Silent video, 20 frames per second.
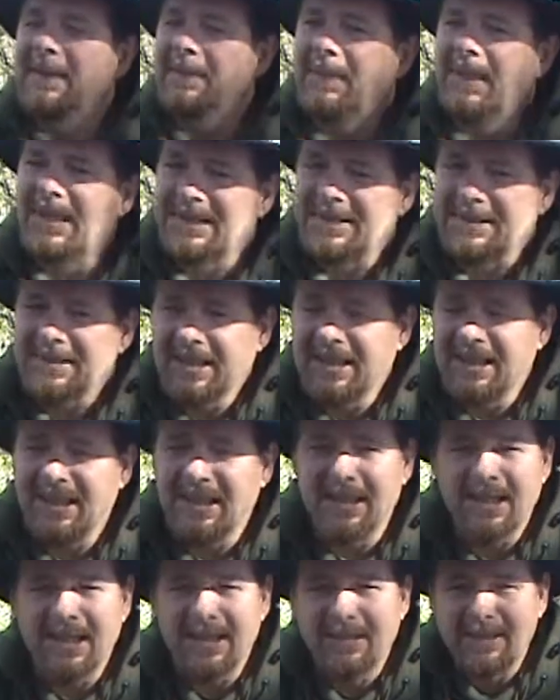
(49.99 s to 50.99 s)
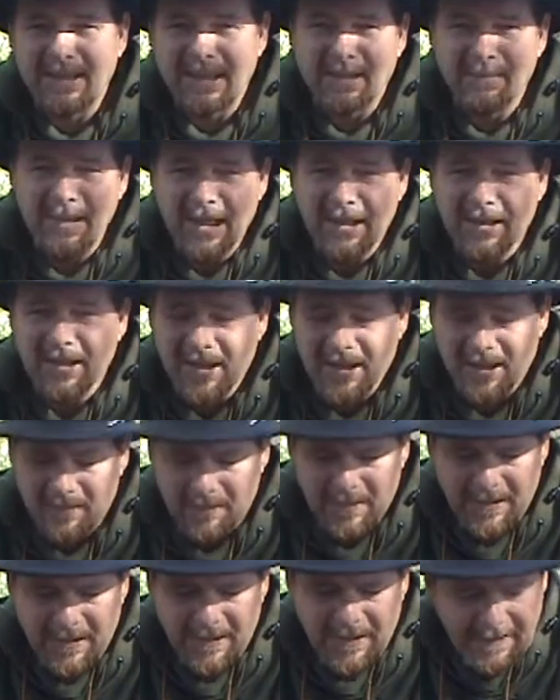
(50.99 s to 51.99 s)
But I want to get back on
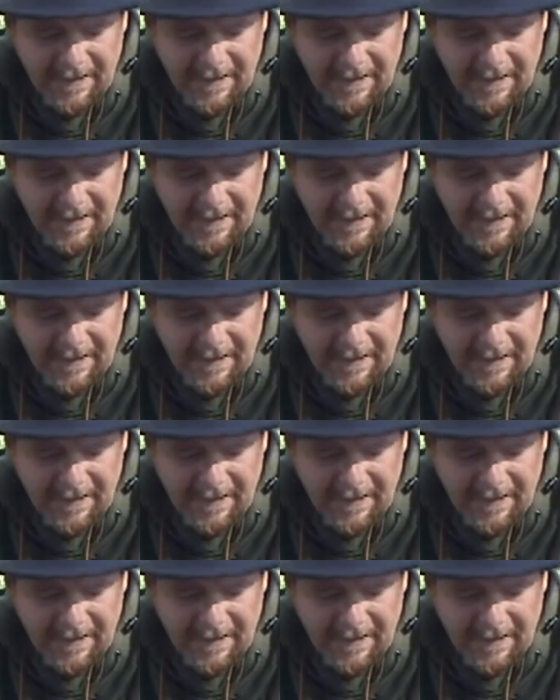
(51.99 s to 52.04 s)
them.